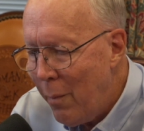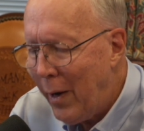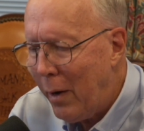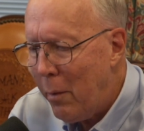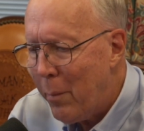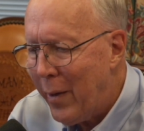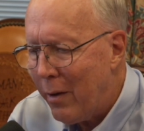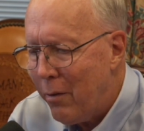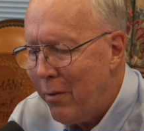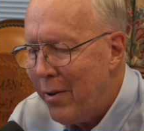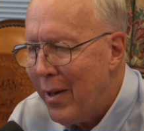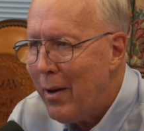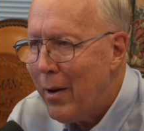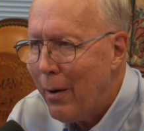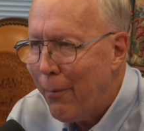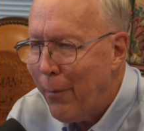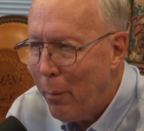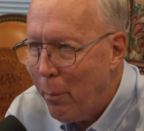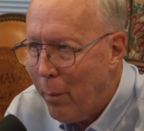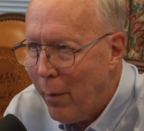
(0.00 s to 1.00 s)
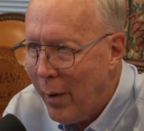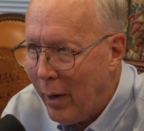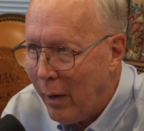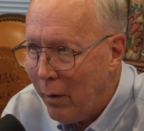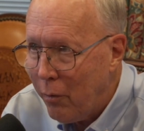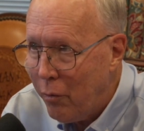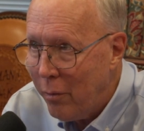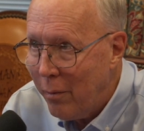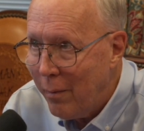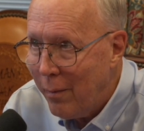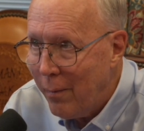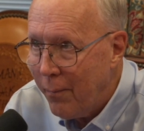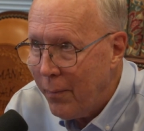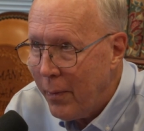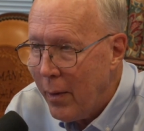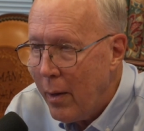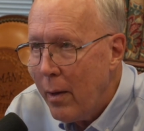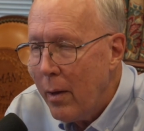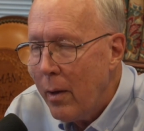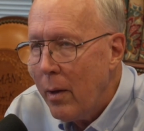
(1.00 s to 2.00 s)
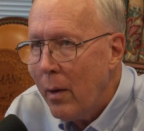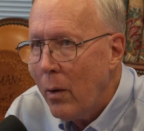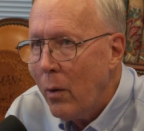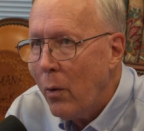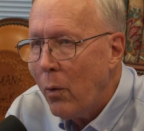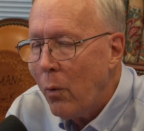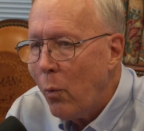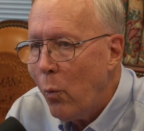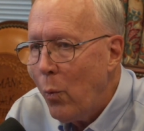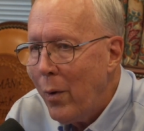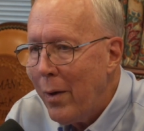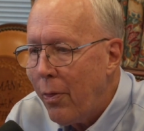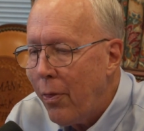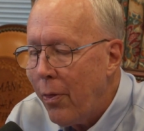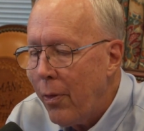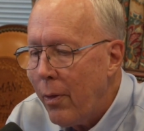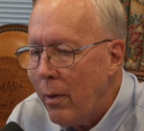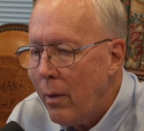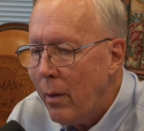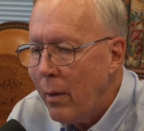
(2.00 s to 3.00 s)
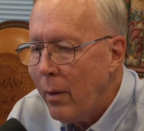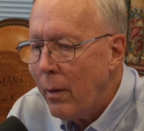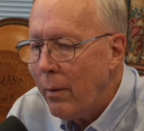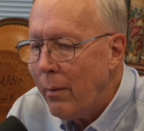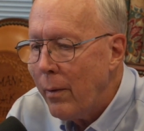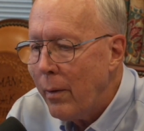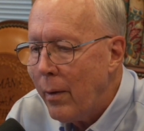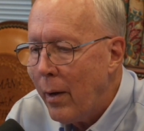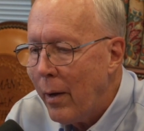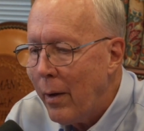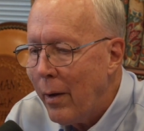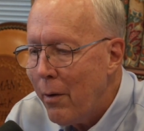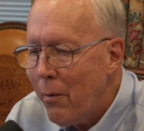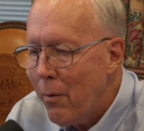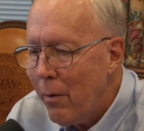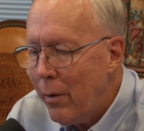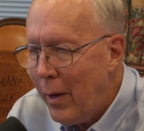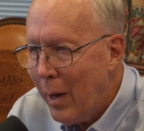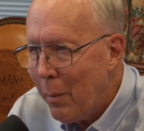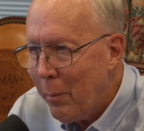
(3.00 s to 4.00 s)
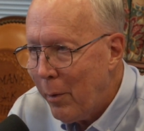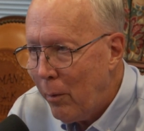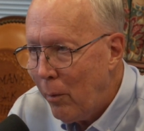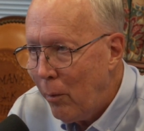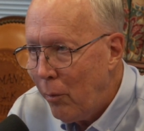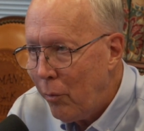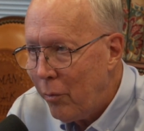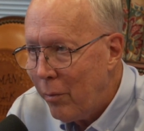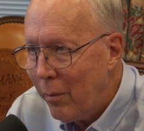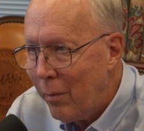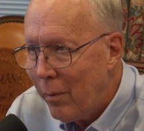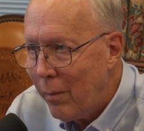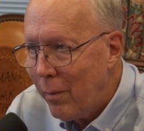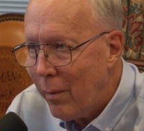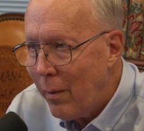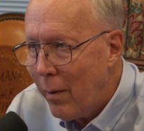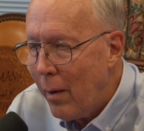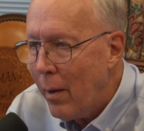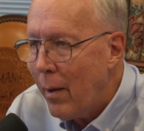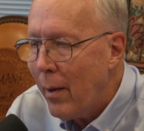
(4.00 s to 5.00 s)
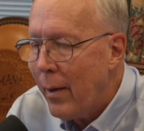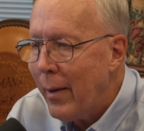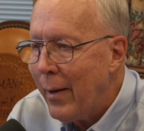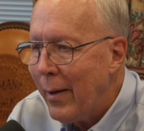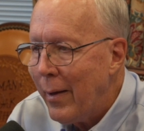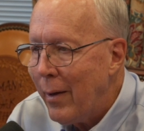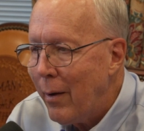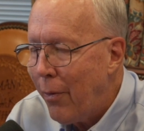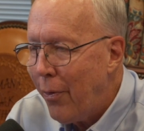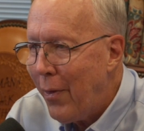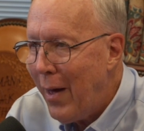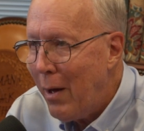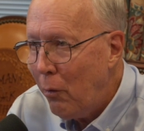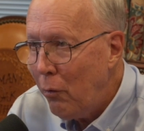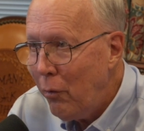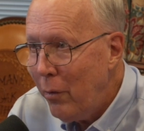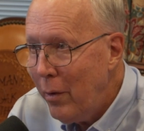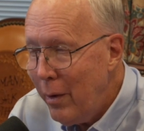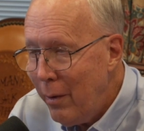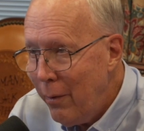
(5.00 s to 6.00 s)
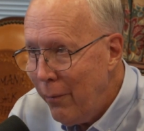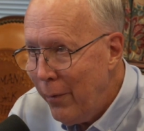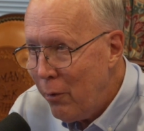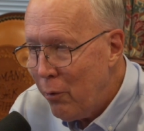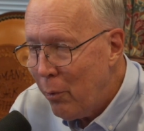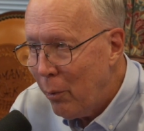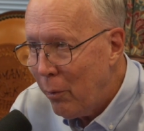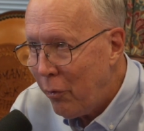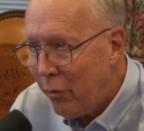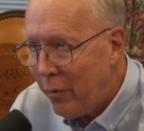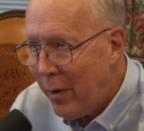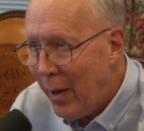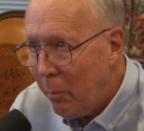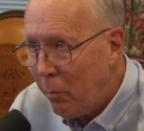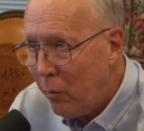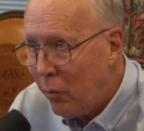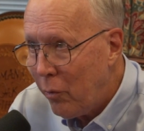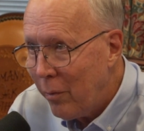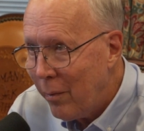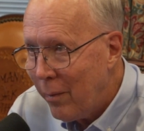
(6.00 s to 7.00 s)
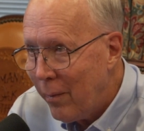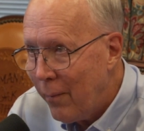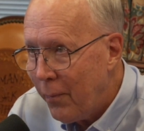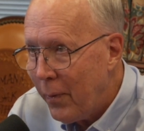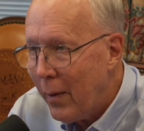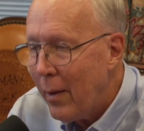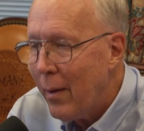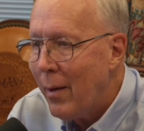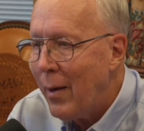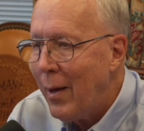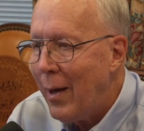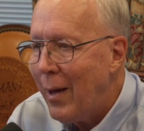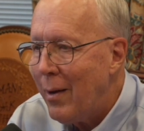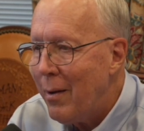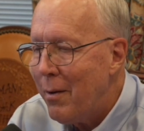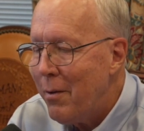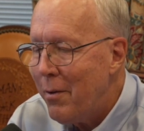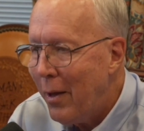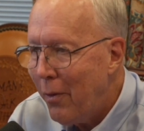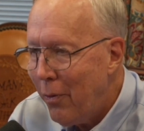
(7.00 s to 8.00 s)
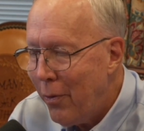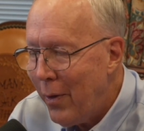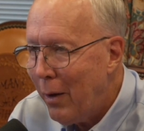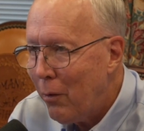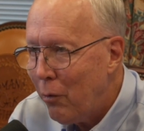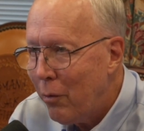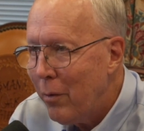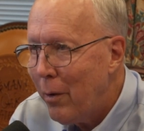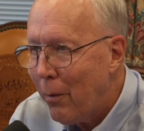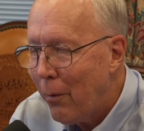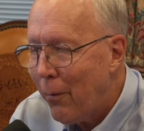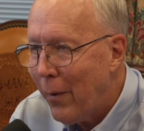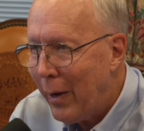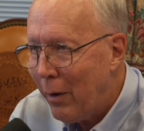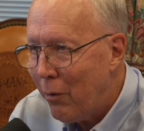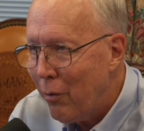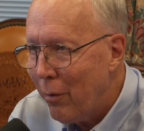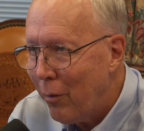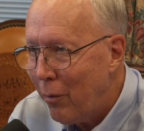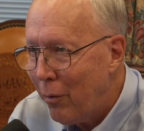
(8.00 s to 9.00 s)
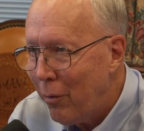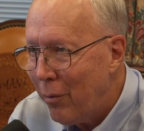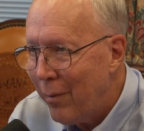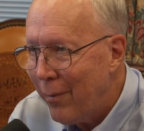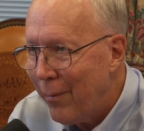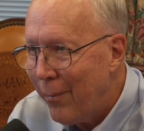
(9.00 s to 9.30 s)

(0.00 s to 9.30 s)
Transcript: make about 10 different products with 100 chemicals and 1,000 individual steps and 10,000 interactions.